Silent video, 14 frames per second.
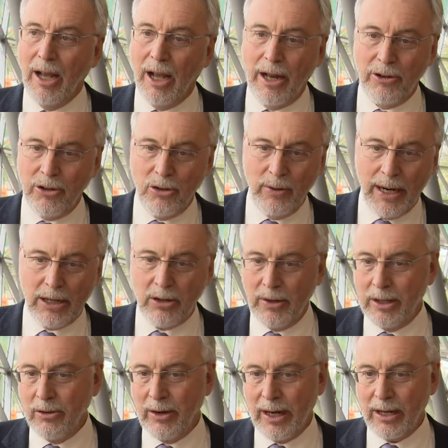under direct or
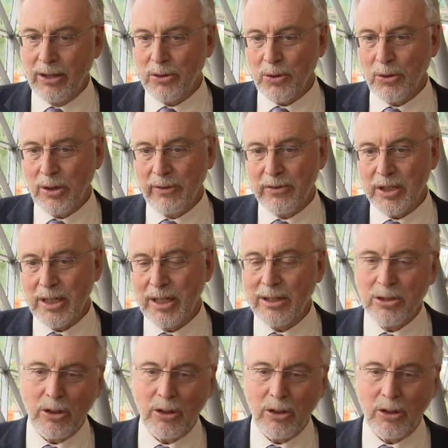indirect control of cities,